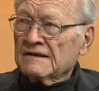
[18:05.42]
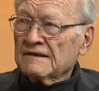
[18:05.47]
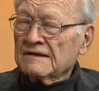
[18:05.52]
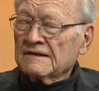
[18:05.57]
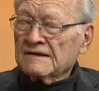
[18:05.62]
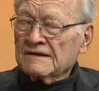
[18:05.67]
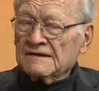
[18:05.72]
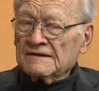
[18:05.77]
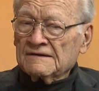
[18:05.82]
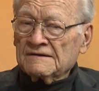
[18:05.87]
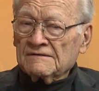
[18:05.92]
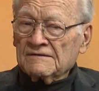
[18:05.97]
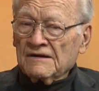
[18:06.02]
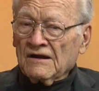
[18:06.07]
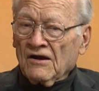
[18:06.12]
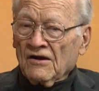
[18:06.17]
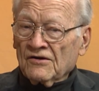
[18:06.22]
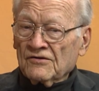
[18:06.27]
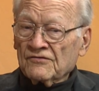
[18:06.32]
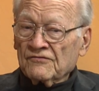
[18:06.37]

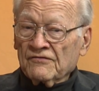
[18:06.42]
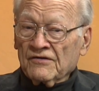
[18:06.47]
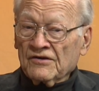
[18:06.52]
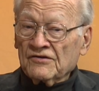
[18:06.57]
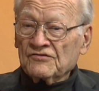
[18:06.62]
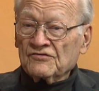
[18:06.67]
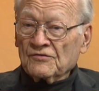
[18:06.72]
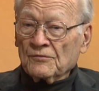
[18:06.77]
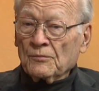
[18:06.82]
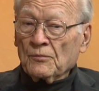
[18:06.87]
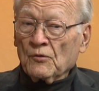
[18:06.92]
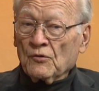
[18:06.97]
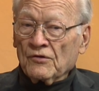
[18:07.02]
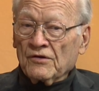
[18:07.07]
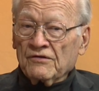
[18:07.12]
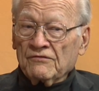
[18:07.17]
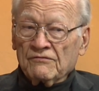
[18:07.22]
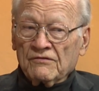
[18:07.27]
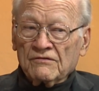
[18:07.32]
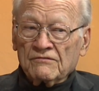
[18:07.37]
are very
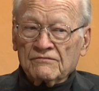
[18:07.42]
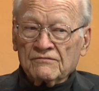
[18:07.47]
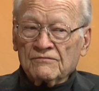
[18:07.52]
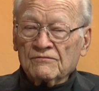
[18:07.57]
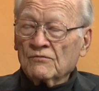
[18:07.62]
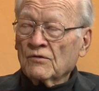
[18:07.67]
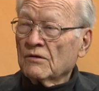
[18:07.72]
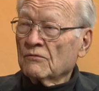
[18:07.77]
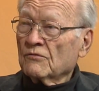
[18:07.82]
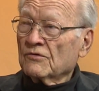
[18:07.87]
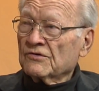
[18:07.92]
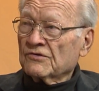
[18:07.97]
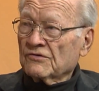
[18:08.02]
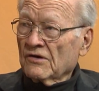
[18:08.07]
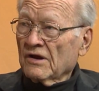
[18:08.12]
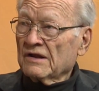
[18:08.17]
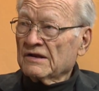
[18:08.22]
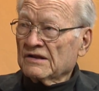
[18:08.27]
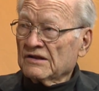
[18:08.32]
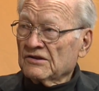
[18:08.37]
supportive of what we're
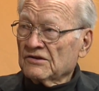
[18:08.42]
trying to